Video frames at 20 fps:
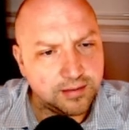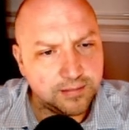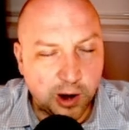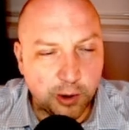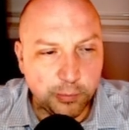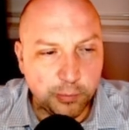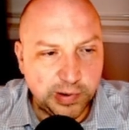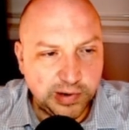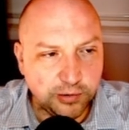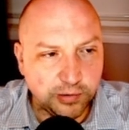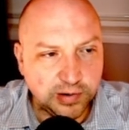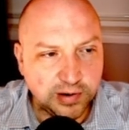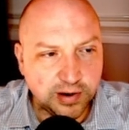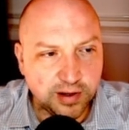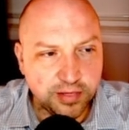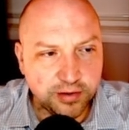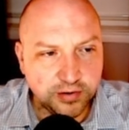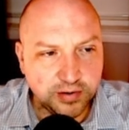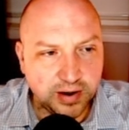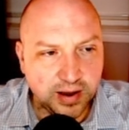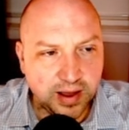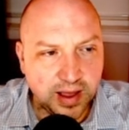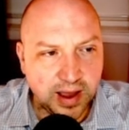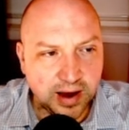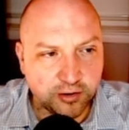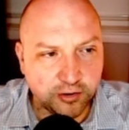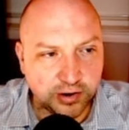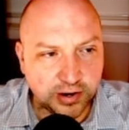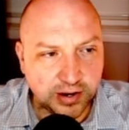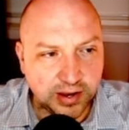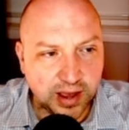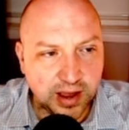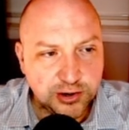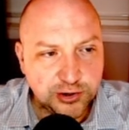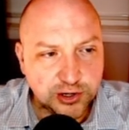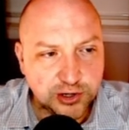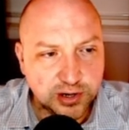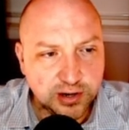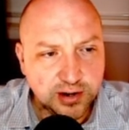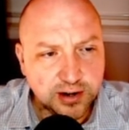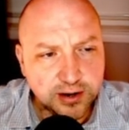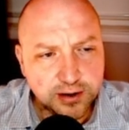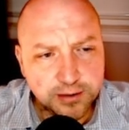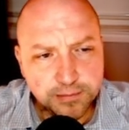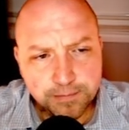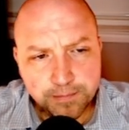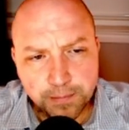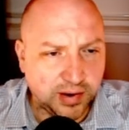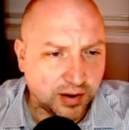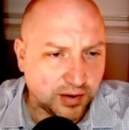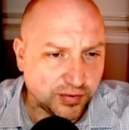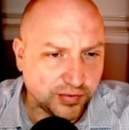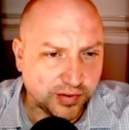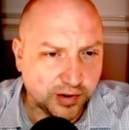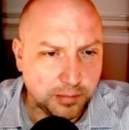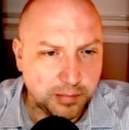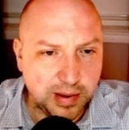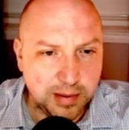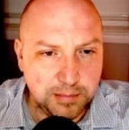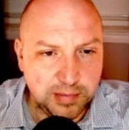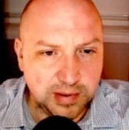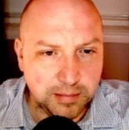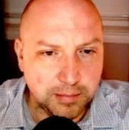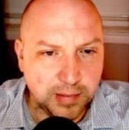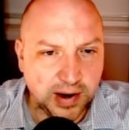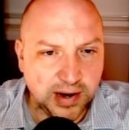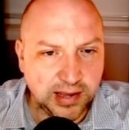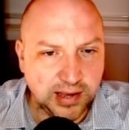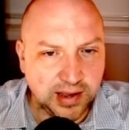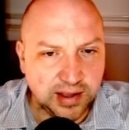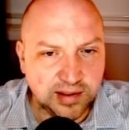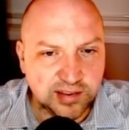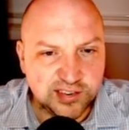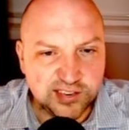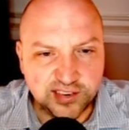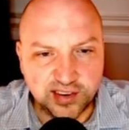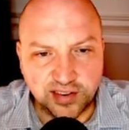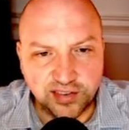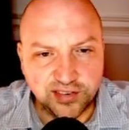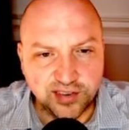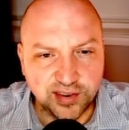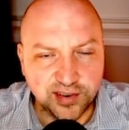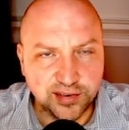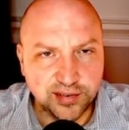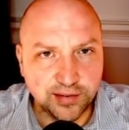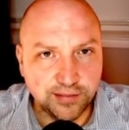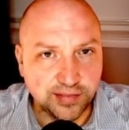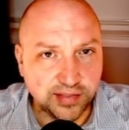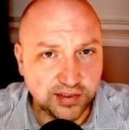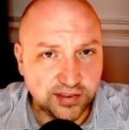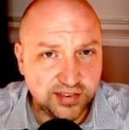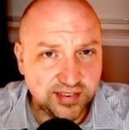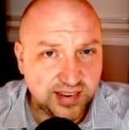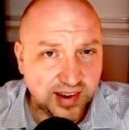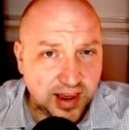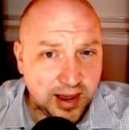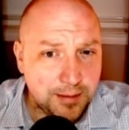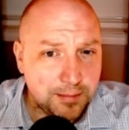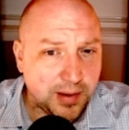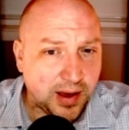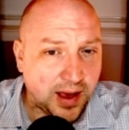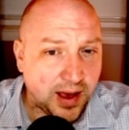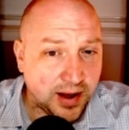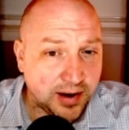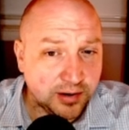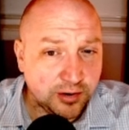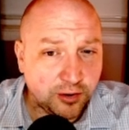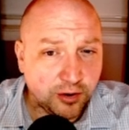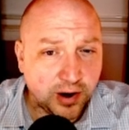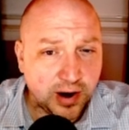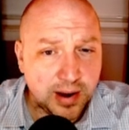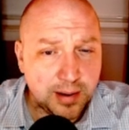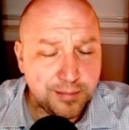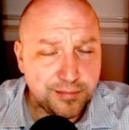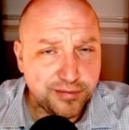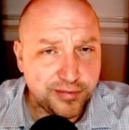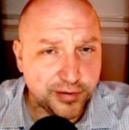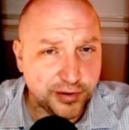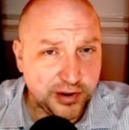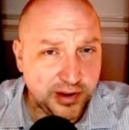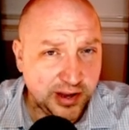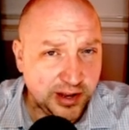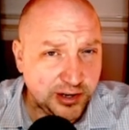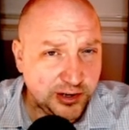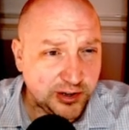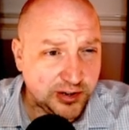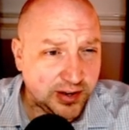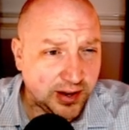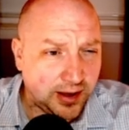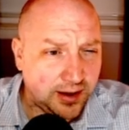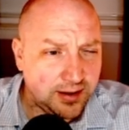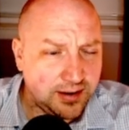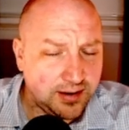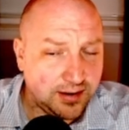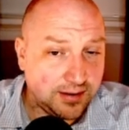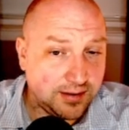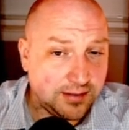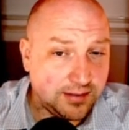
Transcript: Now we do another aggregation here because there may be many instances of the same n-gram for each date,